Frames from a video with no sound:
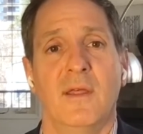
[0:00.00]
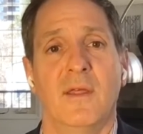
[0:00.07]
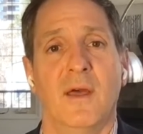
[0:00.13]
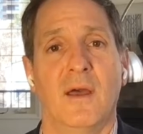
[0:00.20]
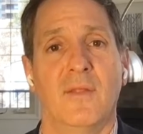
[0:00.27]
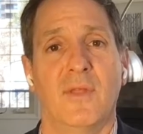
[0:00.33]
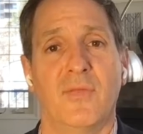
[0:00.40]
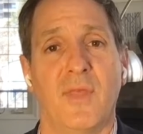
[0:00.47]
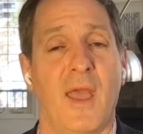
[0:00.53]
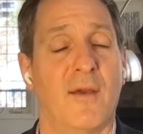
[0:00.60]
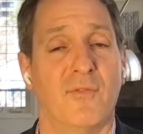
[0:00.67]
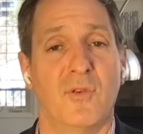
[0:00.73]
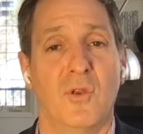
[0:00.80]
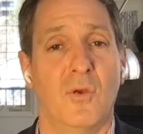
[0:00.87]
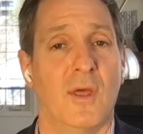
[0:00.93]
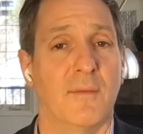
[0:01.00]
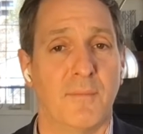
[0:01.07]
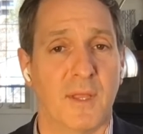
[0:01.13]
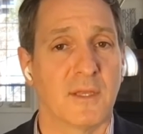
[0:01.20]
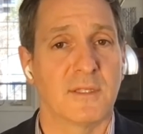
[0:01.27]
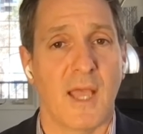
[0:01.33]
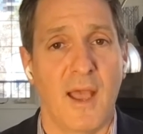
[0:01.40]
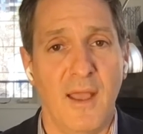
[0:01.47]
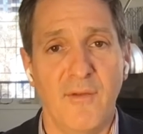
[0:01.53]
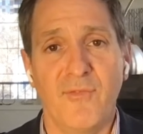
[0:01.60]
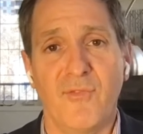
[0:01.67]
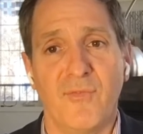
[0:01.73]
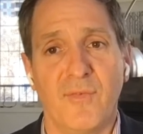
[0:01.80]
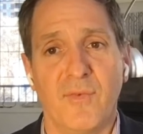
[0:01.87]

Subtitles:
that they have to do that, because I've